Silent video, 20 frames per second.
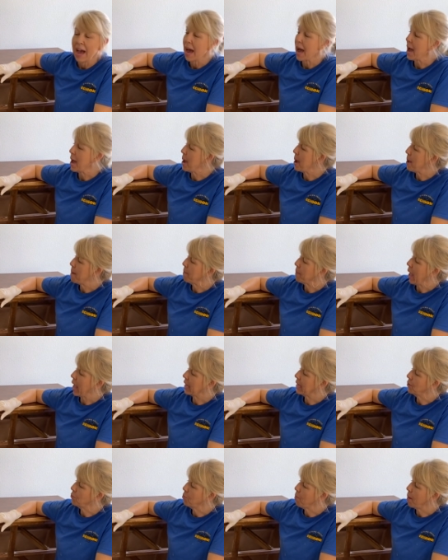Um, I
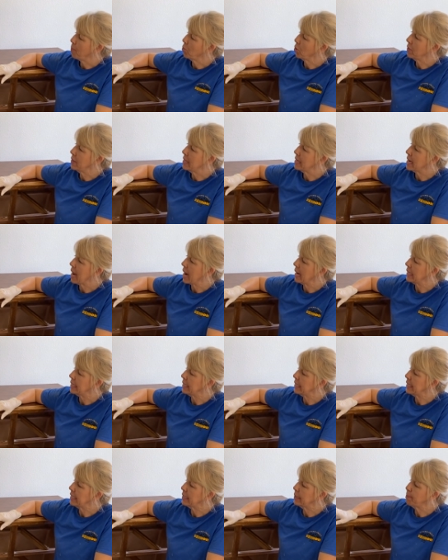can remember in the
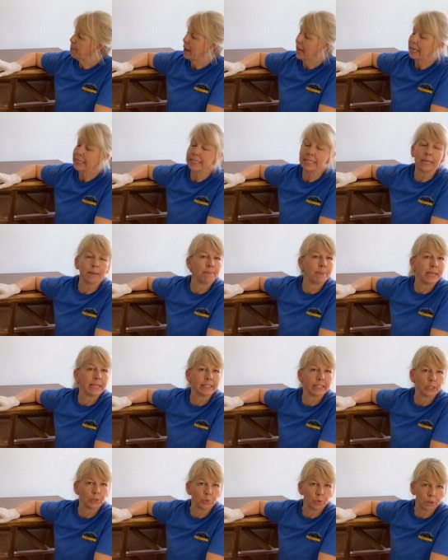90s painting
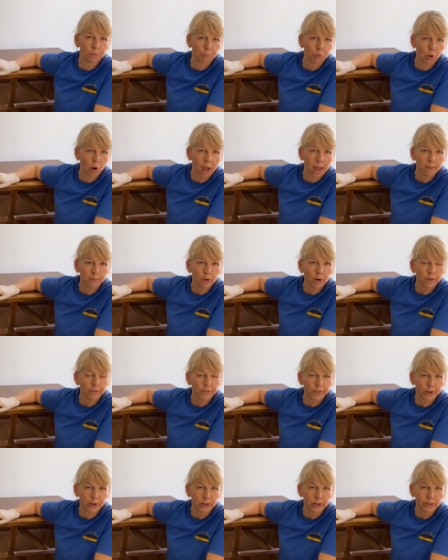pieces with primer
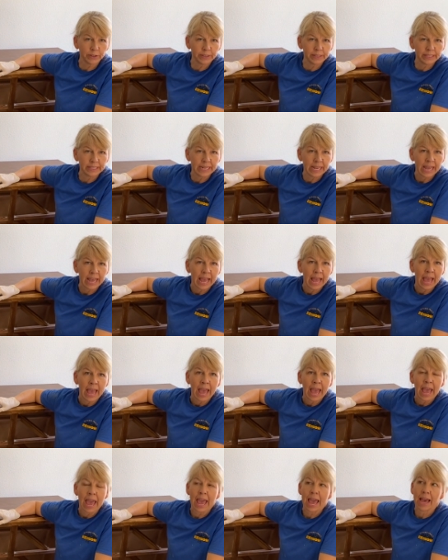first
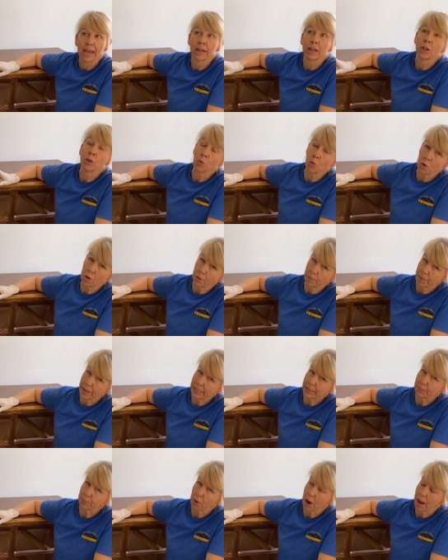and an
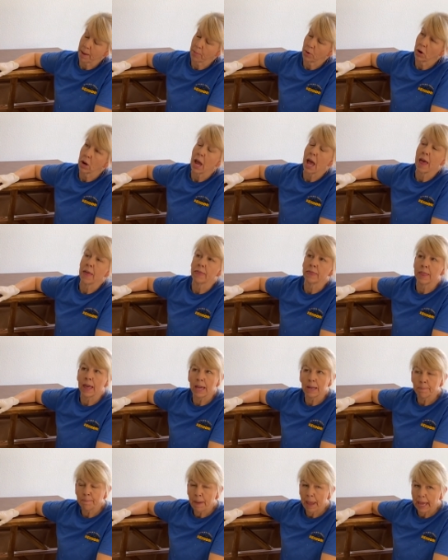oil-based primer and
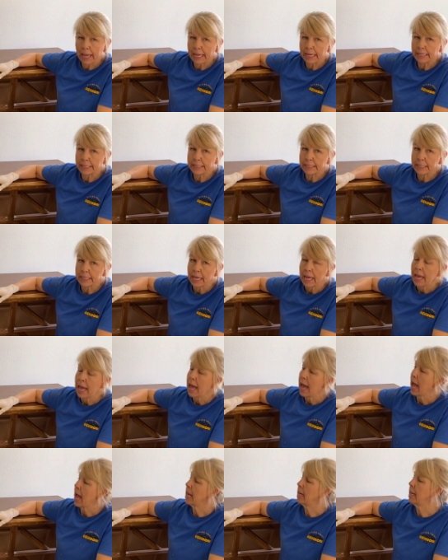then paint
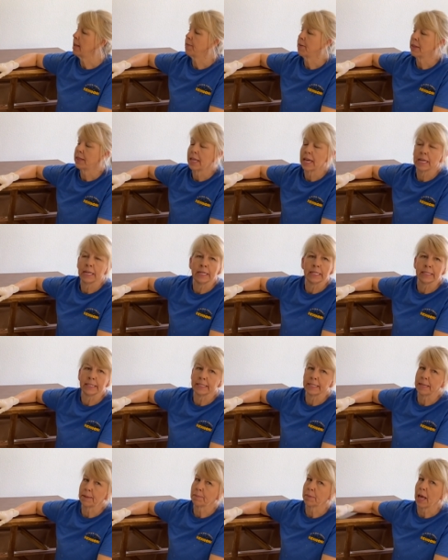and even then it
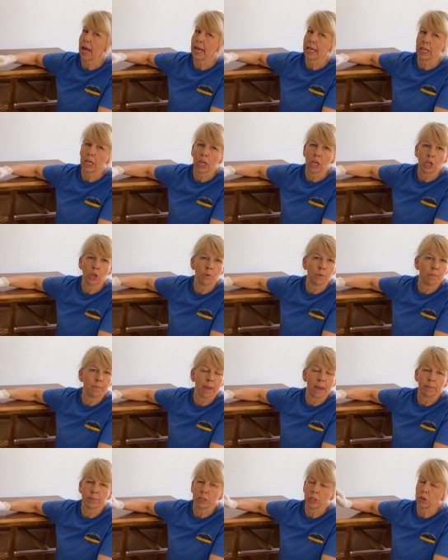seemed like you would be
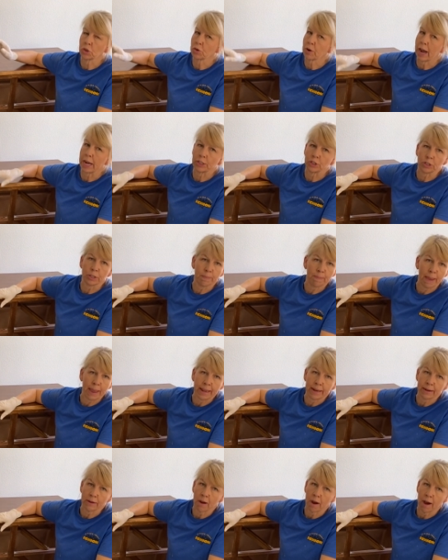able to scratch the
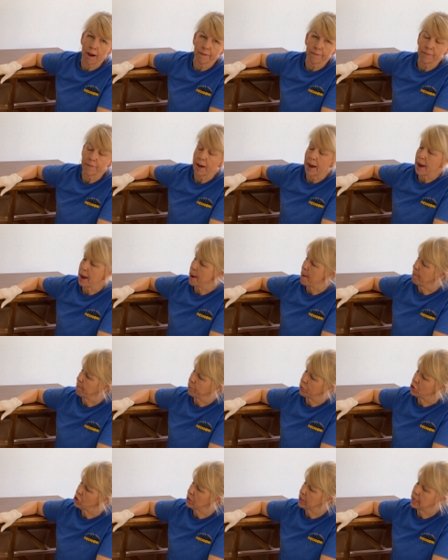paint off. Um,
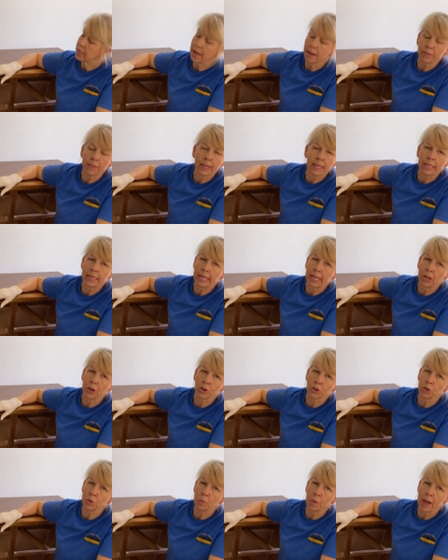just nothing
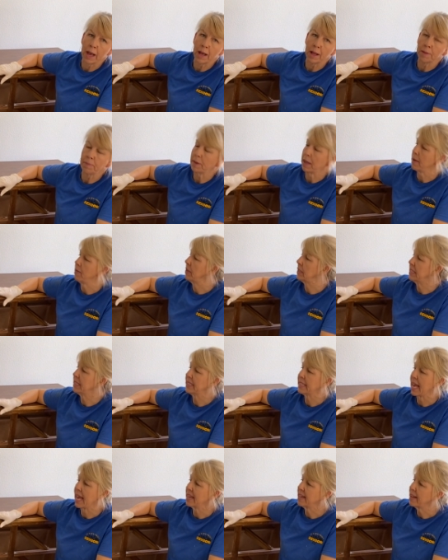adhered well. Even
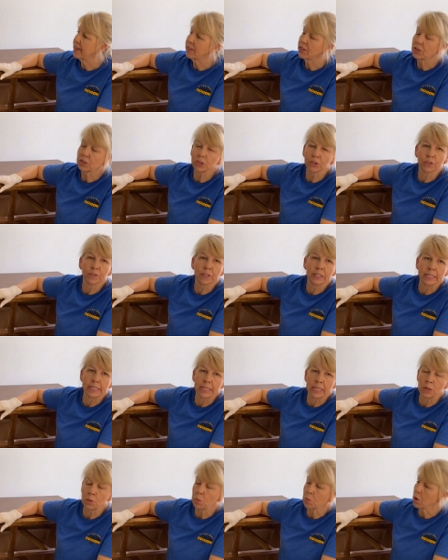sanding the surface
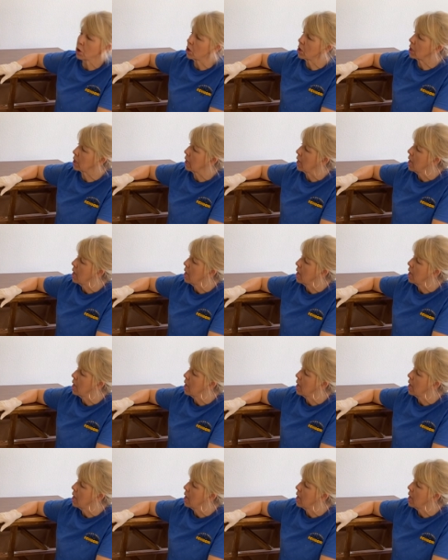didn't work.